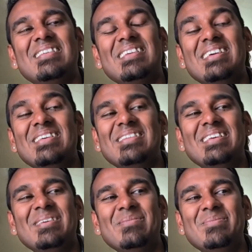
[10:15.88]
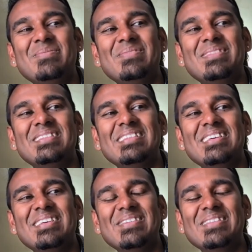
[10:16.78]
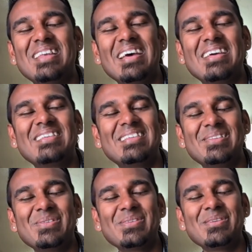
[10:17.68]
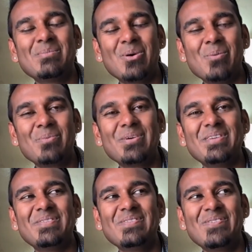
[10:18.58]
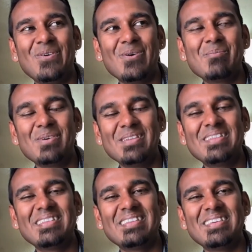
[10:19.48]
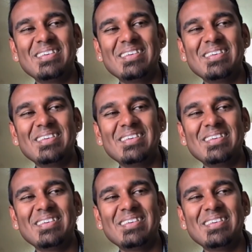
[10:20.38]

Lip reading: yeah, damn. I guess this is an appropriate 4-month